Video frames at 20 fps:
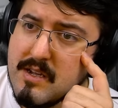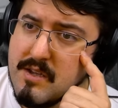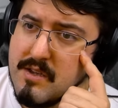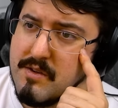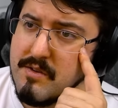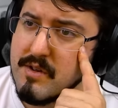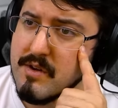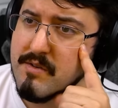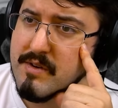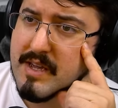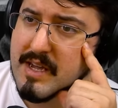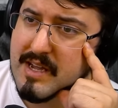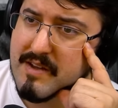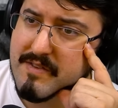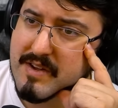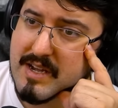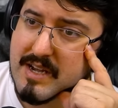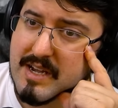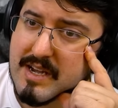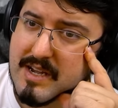You don't have
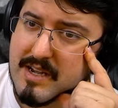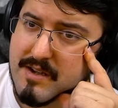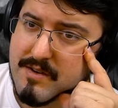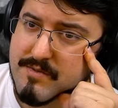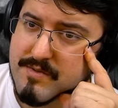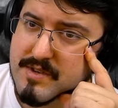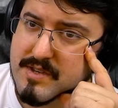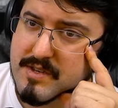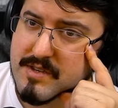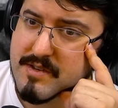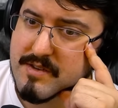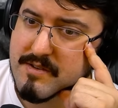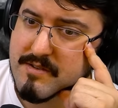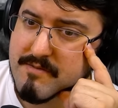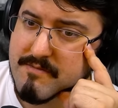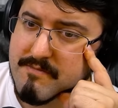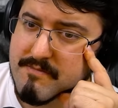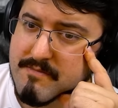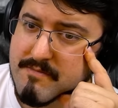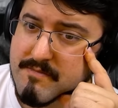a house.
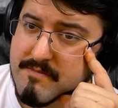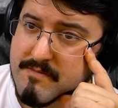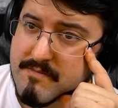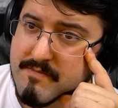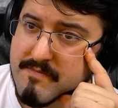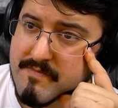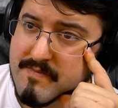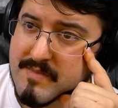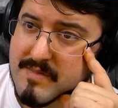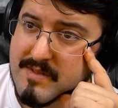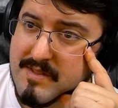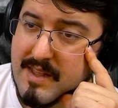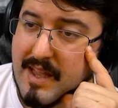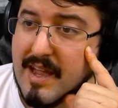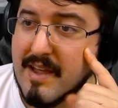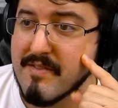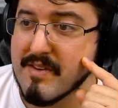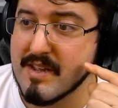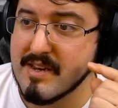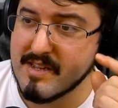I
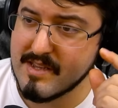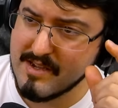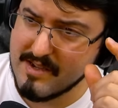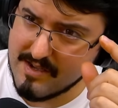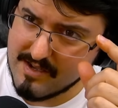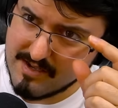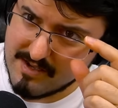have an idea.